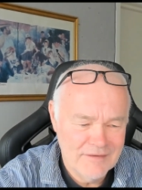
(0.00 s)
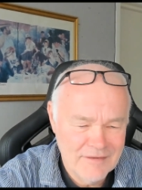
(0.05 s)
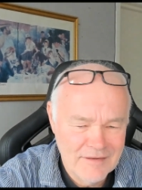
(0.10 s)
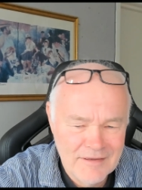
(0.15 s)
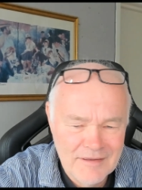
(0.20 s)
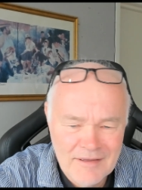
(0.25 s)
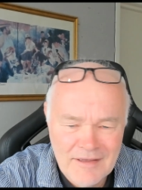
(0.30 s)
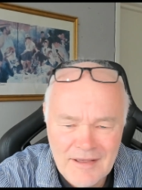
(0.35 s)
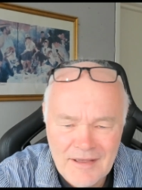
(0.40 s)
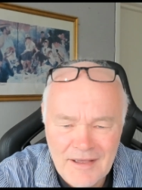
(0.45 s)

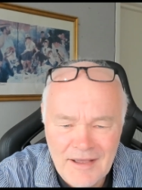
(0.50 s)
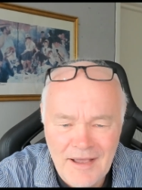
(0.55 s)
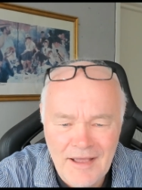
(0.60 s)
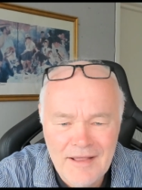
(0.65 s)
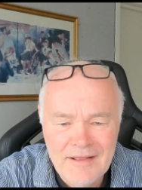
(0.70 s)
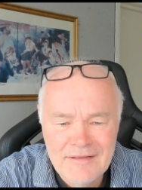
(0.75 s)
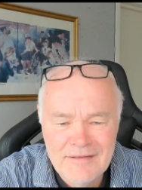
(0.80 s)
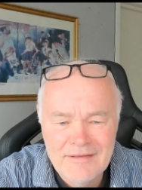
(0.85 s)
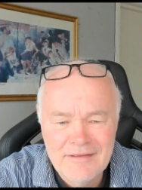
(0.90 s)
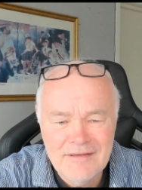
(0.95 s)
And
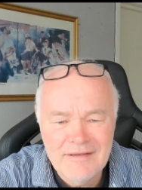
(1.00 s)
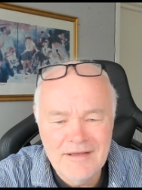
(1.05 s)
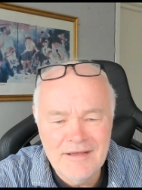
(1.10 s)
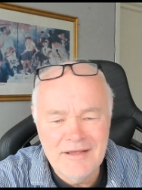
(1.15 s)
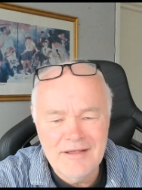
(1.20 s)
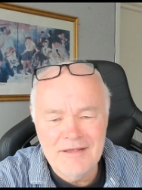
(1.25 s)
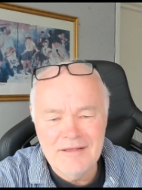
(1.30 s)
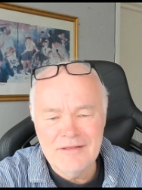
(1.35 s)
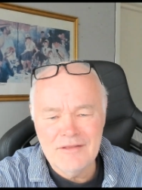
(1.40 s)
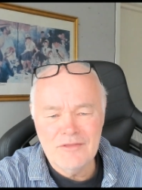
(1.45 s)
I
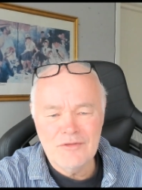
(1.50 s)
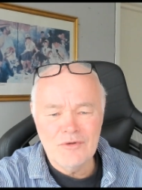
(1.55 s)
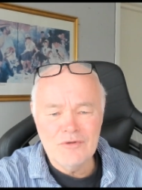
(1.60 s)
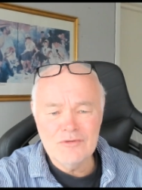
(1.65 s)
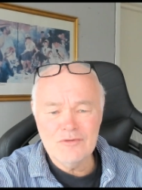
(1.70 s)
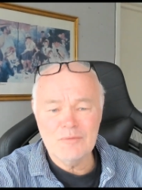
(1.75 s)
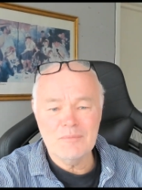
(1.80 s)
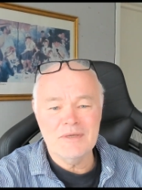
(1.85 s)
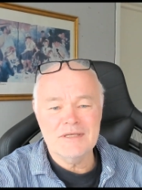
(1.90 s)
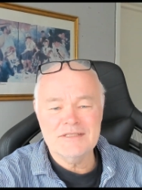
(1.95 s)
thought to
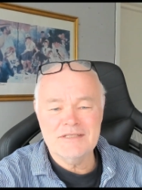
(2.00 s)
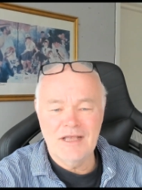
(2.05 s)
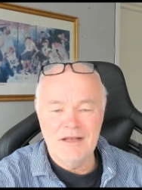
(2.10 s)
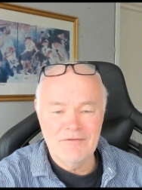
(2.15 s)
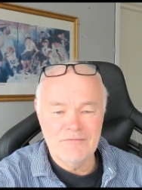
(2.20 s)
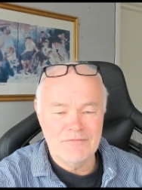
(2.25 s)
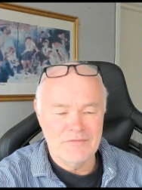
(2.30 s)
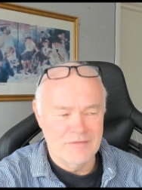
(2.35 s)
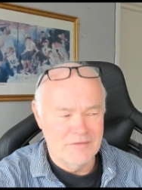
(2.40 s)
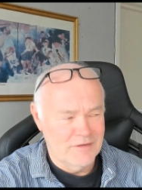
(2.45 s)
myself,
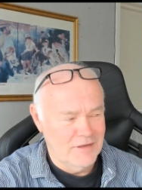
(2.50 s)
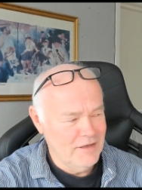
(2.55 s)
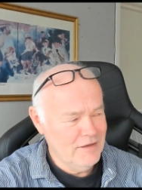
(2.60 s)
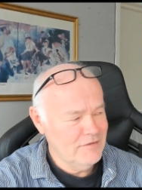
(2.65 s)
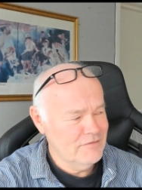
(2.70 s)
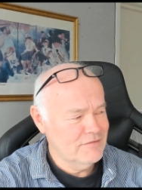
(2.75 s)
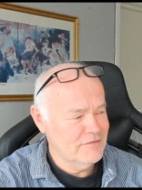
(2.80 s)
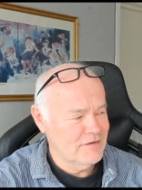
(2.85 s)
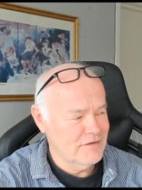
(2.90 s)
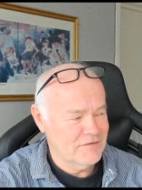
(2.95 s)
this
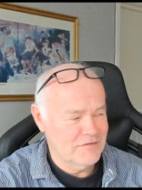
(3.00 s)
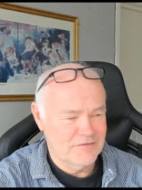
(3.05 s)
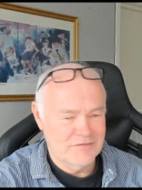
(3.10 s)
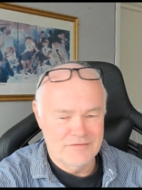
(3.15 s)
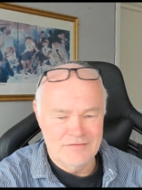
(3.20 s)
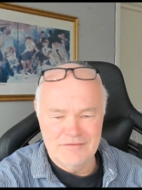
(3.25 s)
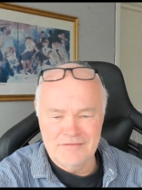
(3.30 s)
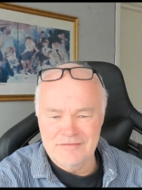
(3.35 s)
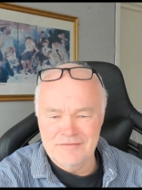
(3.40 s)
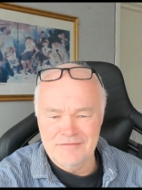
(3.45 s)

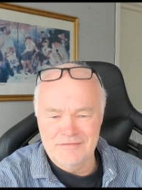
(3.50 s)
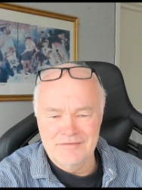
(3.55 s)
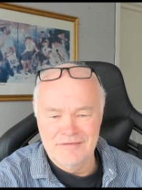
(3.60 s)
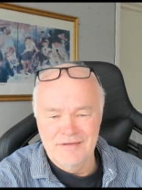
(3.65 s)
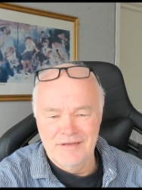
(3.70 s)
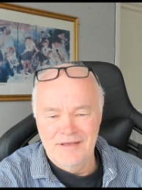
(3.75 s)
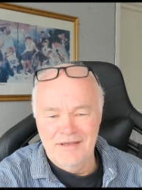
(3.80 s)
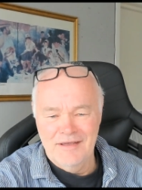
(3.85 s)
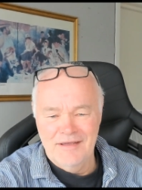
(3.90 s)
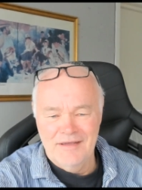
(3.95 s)
is,
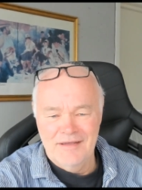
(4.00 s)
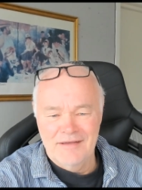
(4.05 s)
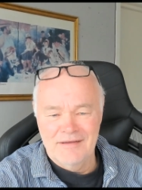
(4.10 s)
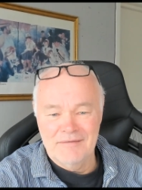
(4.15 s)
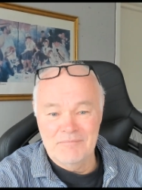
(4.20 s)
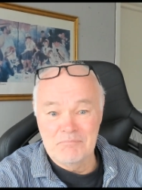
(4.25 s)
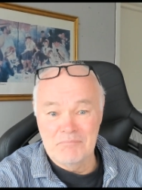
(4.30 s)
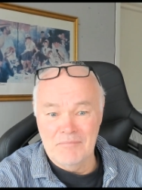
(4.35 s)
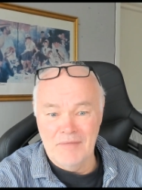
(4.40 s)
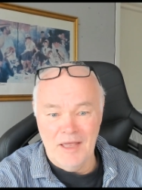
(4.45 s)

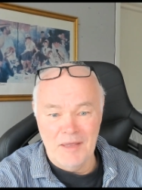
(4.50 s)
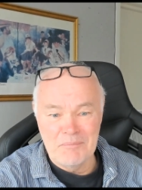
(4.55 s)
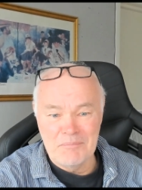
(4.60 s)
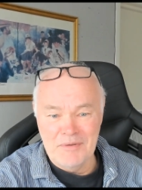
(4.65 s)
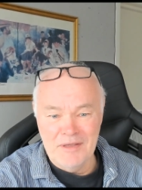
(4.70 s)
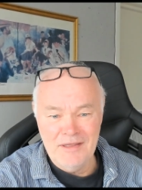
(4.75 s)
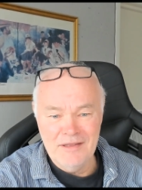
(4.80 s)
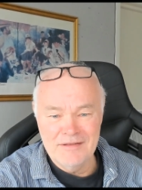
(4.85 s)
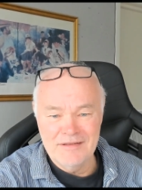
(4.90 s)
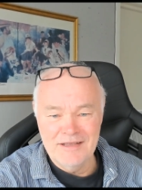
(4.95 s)
maybe
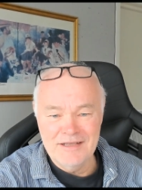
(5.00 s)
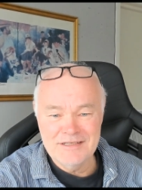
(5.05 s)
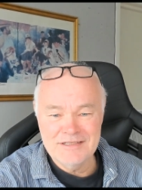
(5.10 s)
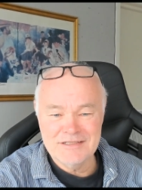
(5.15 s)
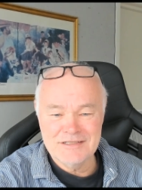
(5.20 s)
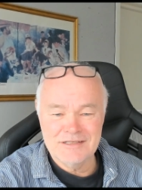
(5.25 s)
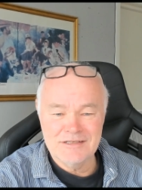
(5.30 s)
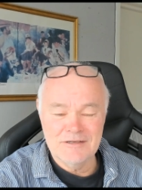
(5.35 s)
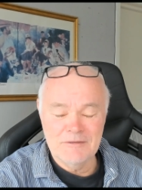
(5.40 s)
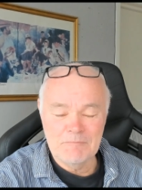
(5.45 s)
this um,